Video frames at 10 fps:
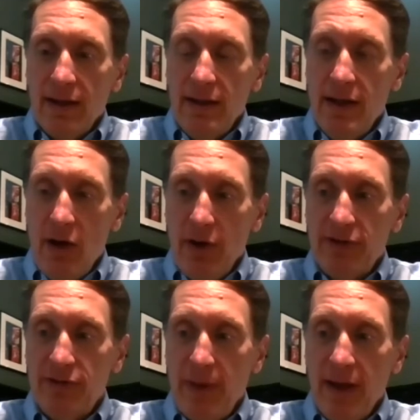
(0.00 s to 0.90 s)

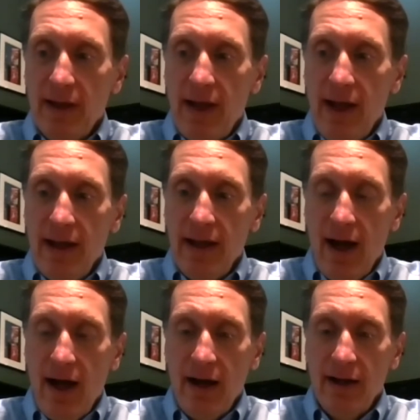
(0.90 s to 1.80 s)
it's been
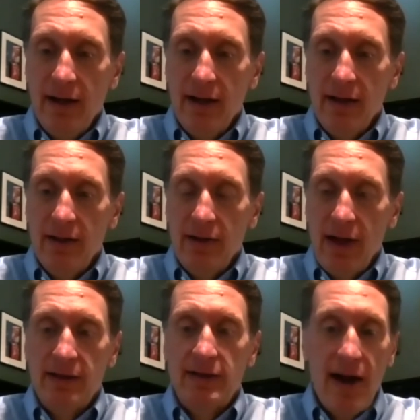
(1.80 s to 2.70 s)

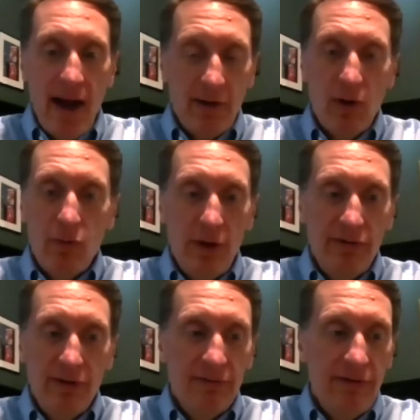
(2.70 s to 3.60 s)
at Conagra,
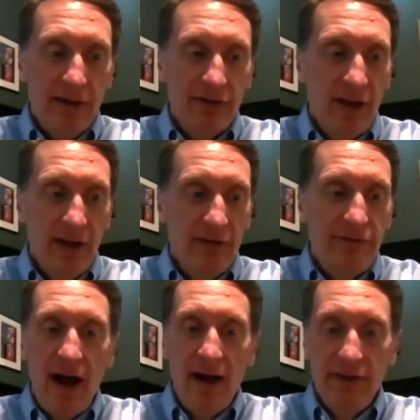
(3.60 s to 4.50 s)
we've invested
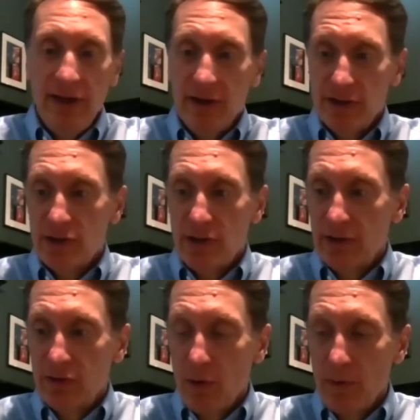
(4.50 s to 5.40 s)
5 years to
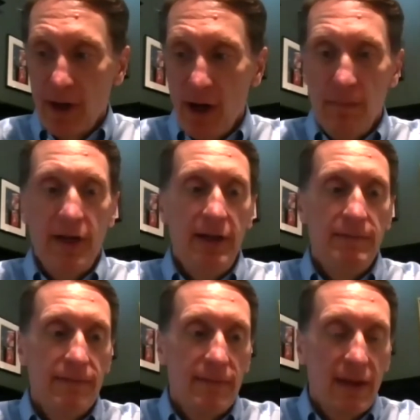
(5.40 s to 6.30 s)
transform the
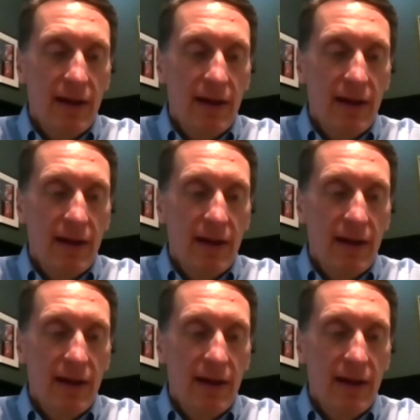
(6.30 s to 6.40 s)
company.